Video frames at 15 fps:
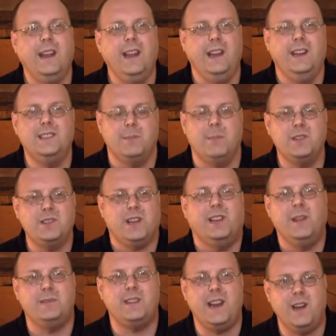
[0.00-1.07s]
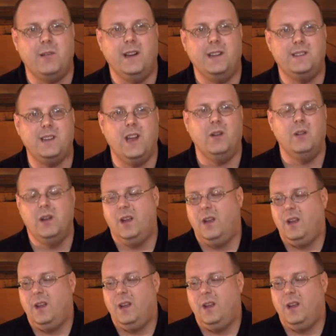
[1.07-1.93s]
It's a bunch of clips anyway. So